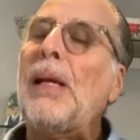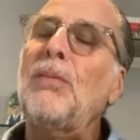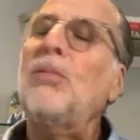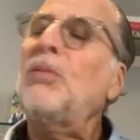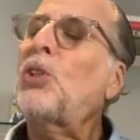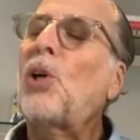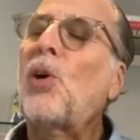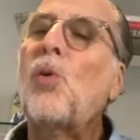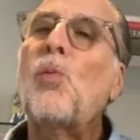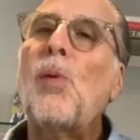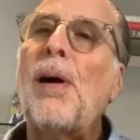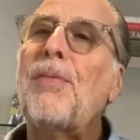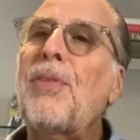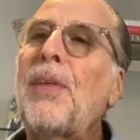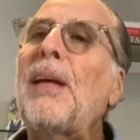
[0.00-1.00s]
So
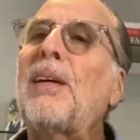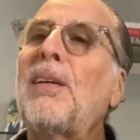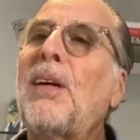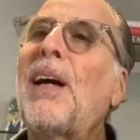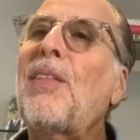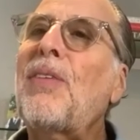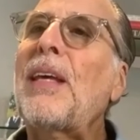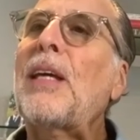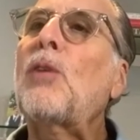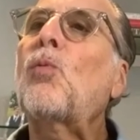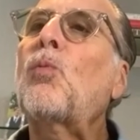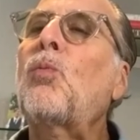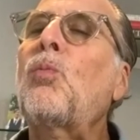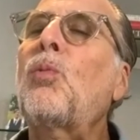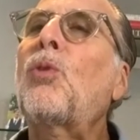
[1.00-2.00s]
I think
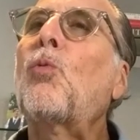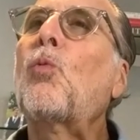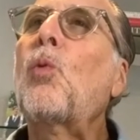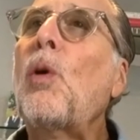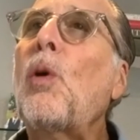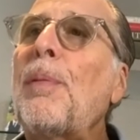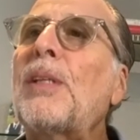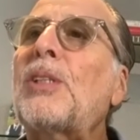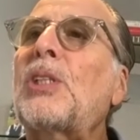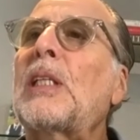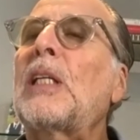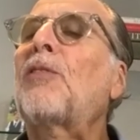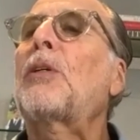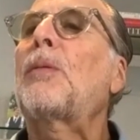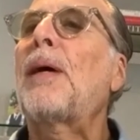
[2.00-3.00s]
there will be a
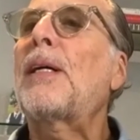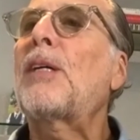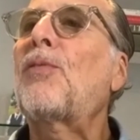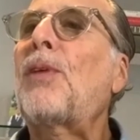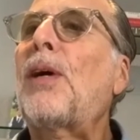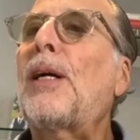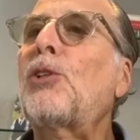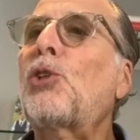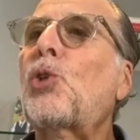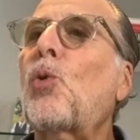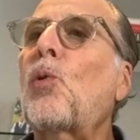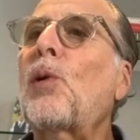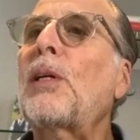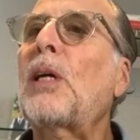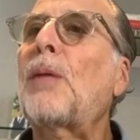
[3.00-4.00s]
significant amount of
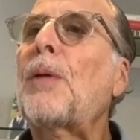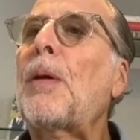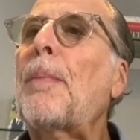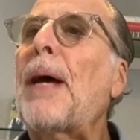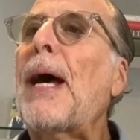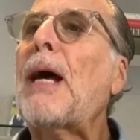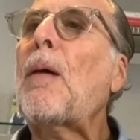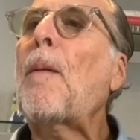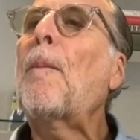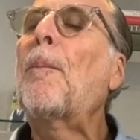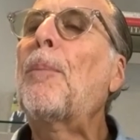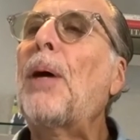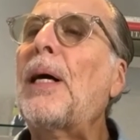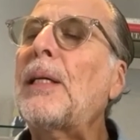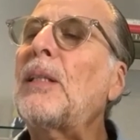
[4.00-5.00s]
onshoring coming back,
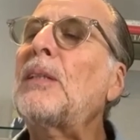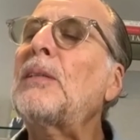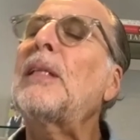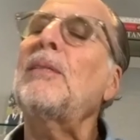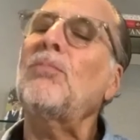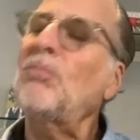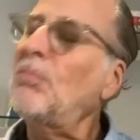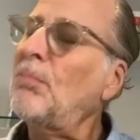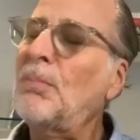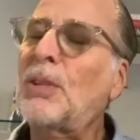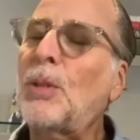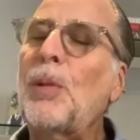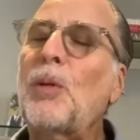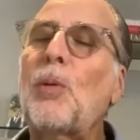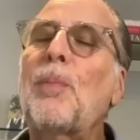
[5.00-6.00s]
but to
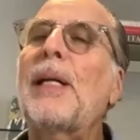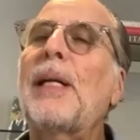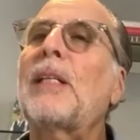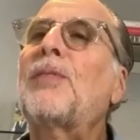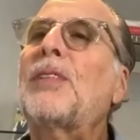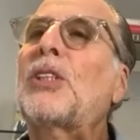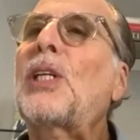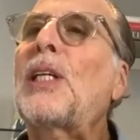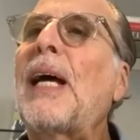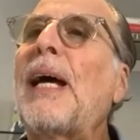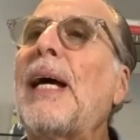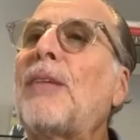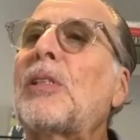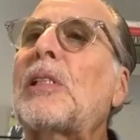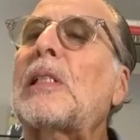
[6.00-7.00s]
be repetitive, it's going to
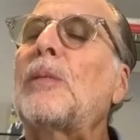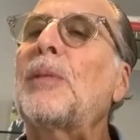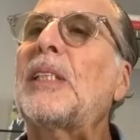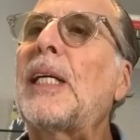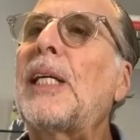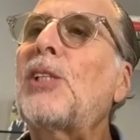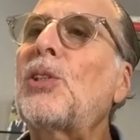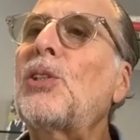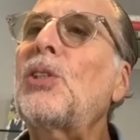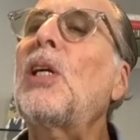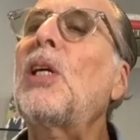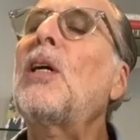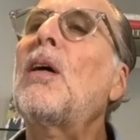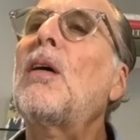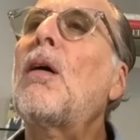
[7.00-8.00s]
have its limitations,
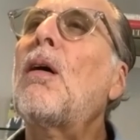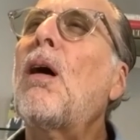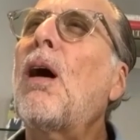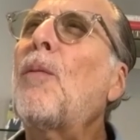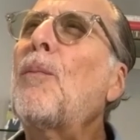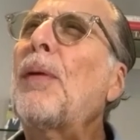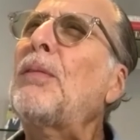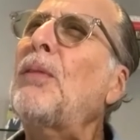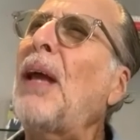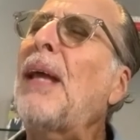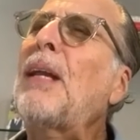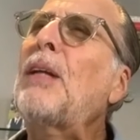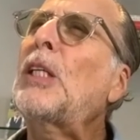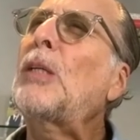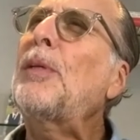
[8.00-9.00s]
and
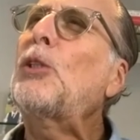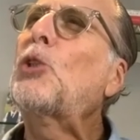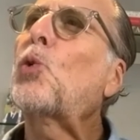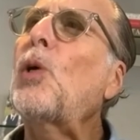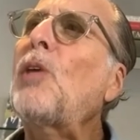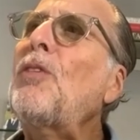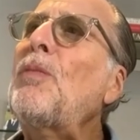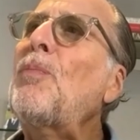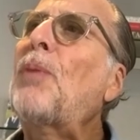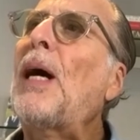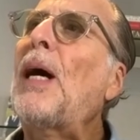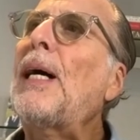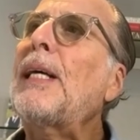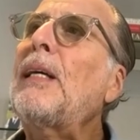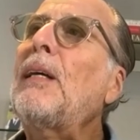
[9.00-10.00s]
it's going to be driven
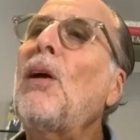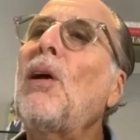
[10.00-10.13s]
by,